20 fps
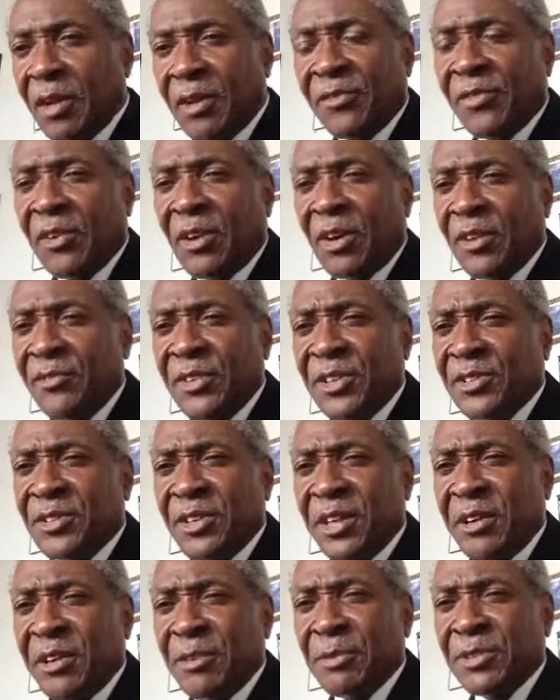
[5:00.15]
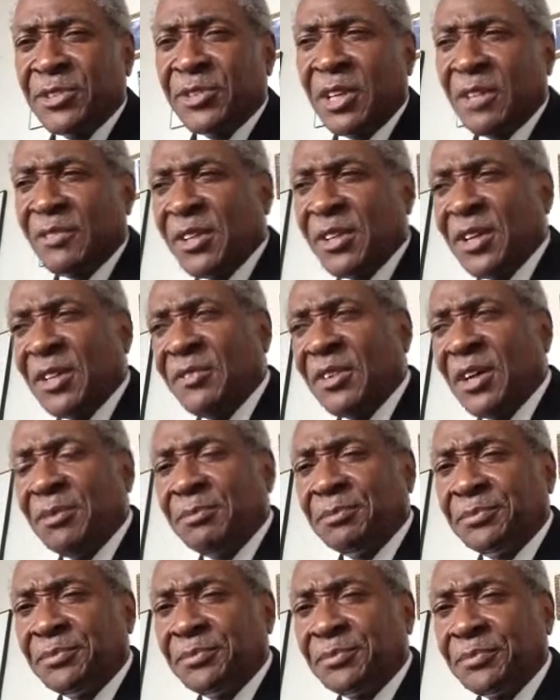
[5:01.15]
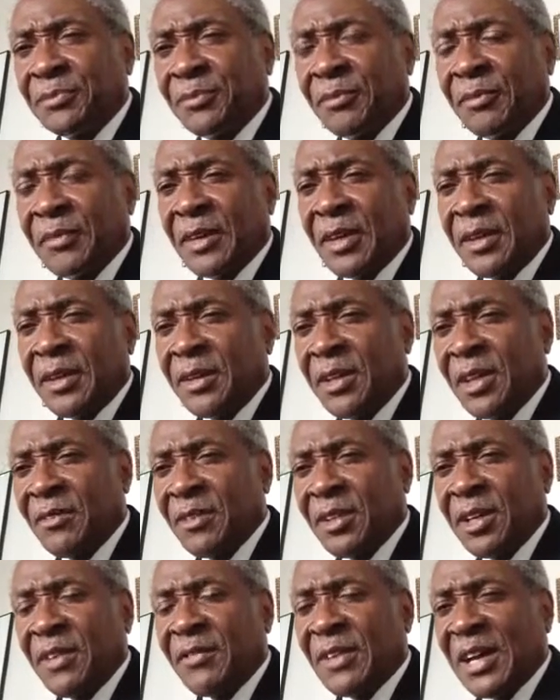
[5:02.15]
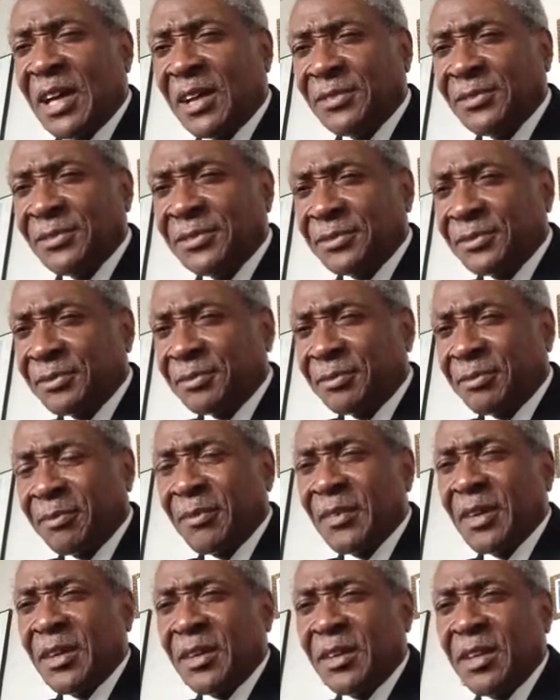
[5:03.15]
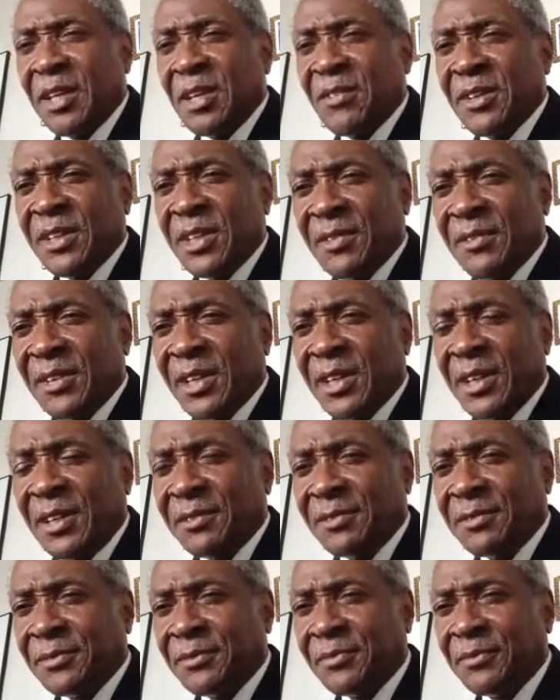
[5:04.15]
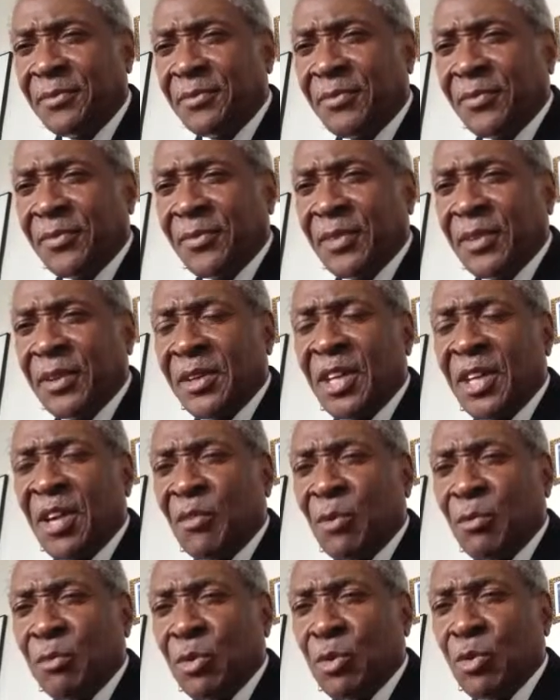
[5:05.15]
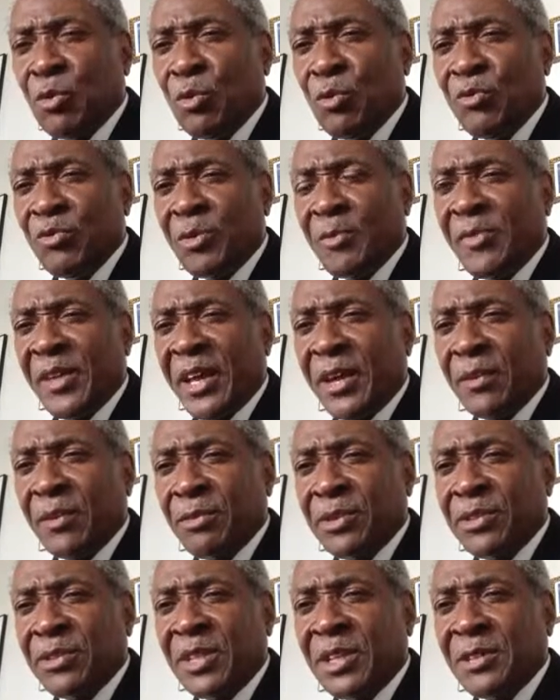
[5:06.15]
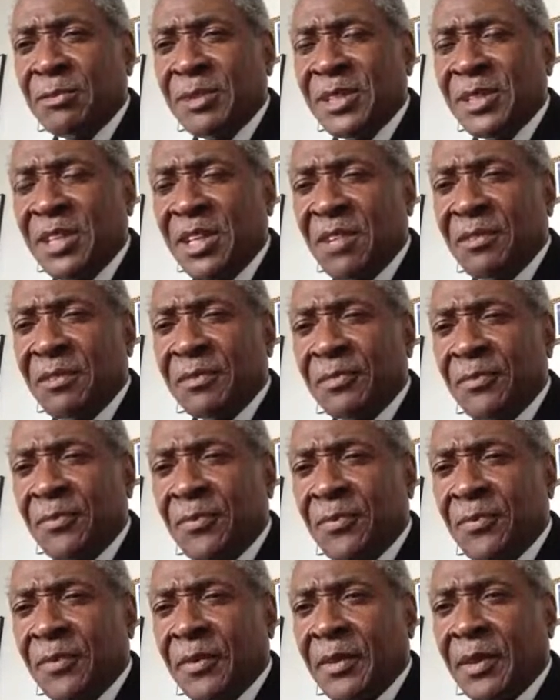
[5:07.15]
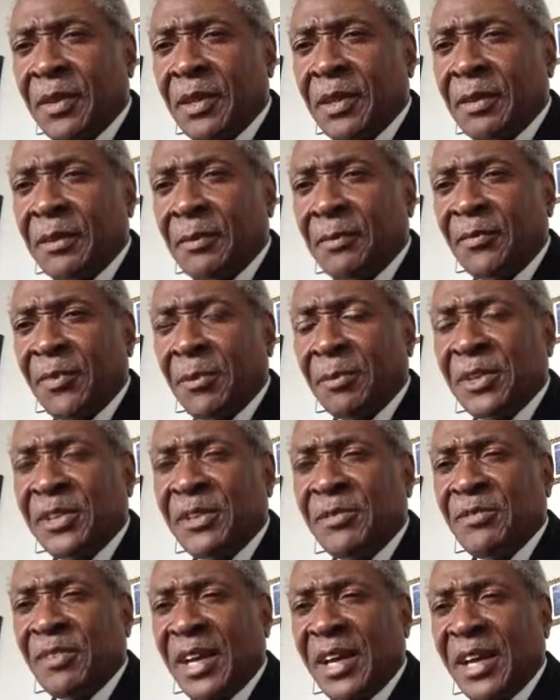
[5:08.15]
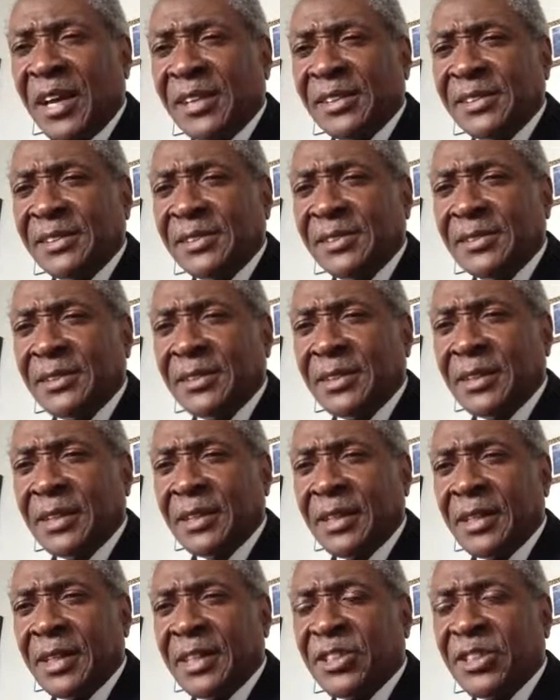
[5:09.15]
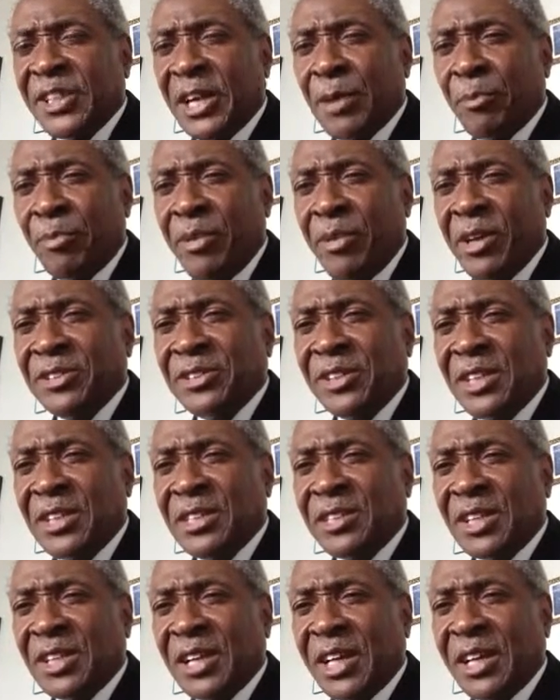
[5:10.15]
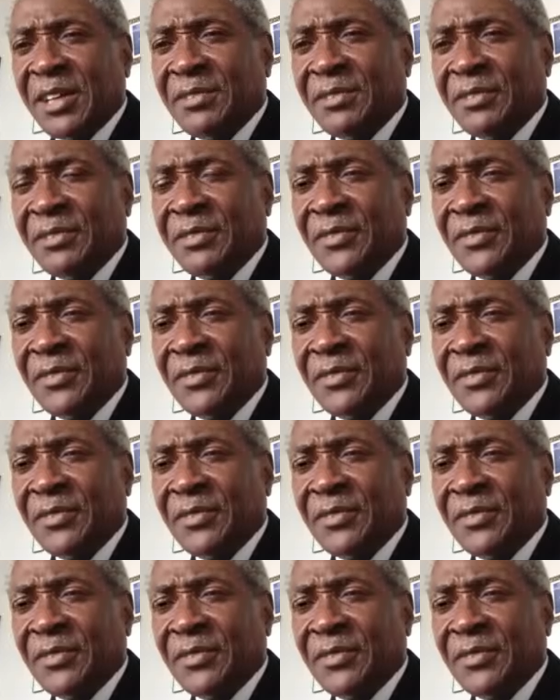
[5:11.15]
A flawed visionary must never give up, never give out, never give in, never move from that which he has been given from the divine that's now present in his life.